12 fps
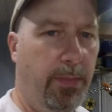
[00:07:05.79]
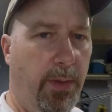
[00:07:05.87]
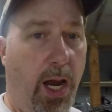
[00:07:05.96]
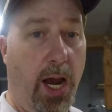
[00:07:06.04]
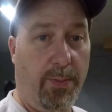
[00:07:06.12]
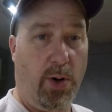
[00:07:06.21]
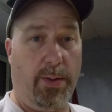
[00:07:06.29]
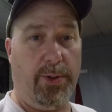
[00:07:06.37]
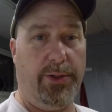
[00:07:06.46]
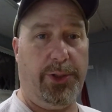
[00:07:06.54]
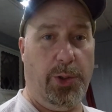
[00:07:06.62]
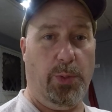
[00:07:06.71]
I'm Robert.
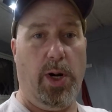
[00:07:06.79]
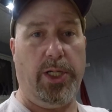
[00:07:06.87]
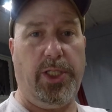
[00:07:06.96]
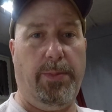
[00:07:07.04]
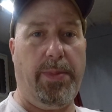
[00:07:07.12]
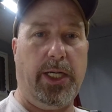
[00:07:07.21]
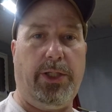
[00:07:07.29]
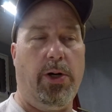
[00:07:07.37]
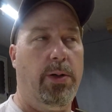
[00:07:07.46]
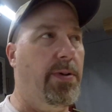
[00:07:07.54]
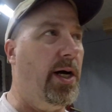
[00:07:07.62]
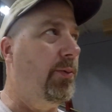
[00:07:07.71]
You're watching
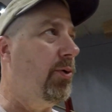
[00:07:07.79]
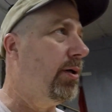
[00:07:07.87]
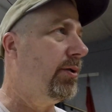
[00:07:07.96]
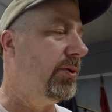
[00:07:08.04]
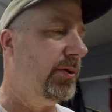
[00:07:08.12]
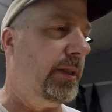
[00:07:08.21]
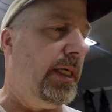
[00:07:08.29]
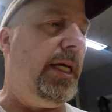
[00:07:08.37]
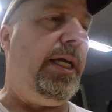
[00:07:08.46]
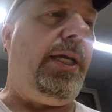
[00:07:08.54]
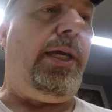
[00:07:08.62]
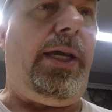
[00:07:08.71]
Backyard Bodyworks.
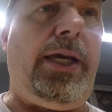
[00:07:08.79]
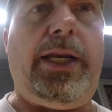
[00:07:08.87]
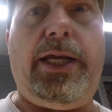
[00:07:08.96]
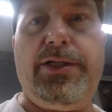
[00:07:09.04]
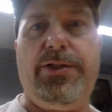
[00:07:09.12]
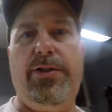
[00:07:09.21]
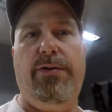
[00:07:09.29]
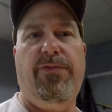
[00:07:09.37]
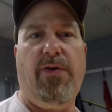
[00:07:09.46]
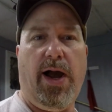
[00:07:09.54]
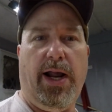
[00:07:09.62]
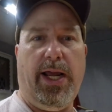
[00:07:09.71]
It is
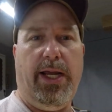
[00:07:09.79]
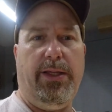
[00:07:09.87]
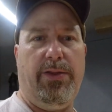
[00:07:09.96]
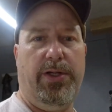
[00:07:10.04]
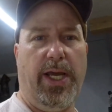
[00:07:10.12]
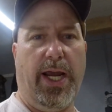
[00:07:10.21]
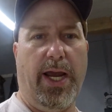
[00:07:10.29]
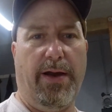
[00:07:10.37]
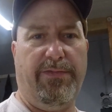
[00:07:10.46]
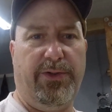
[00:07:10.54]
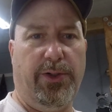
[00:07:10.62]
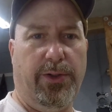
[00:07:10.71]
Friday, the day
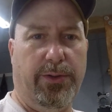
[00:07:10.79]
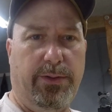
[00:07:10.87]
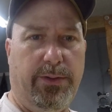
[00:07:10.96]
after